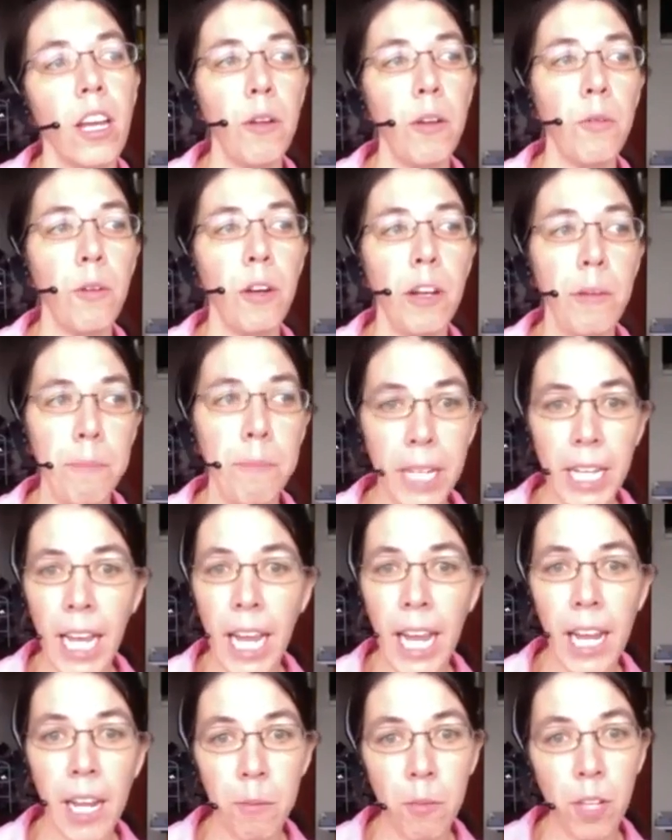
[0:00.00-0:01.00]
It
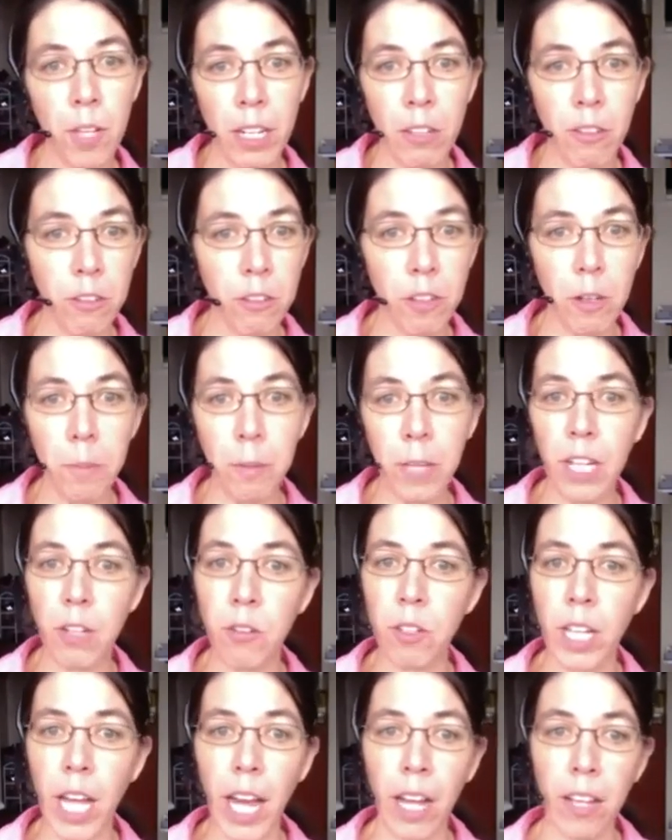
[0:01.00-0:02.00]
became like where we
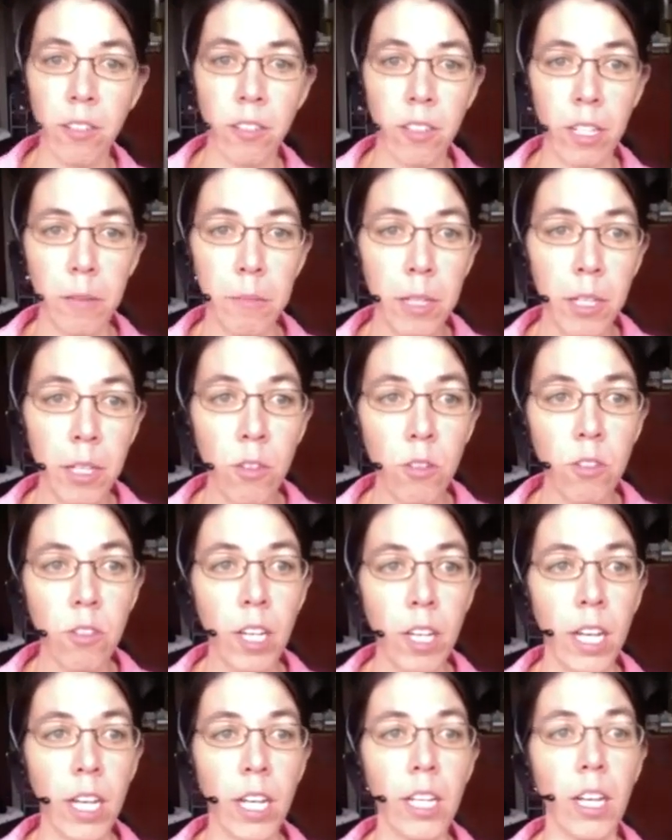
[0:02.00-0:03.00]
played relaxing
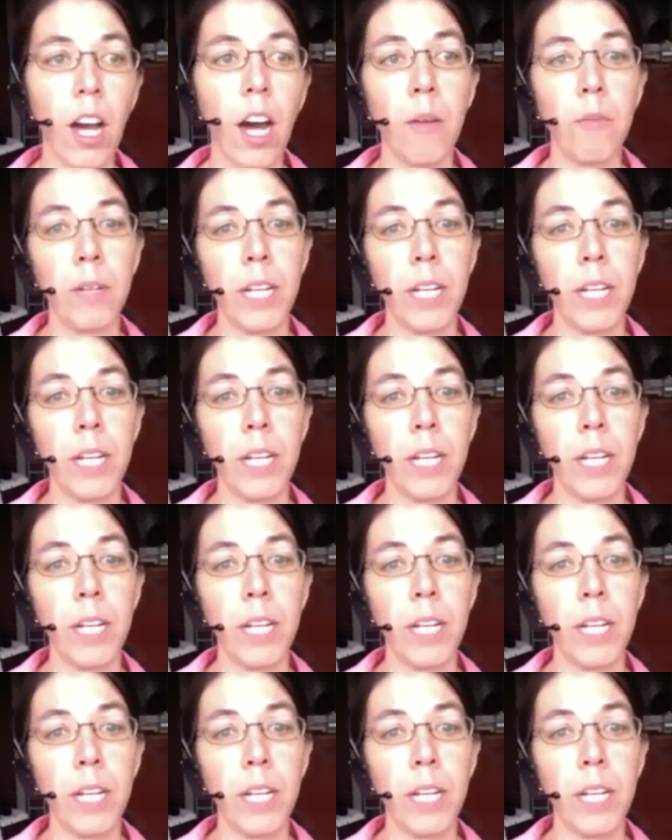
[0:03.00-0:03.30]
music.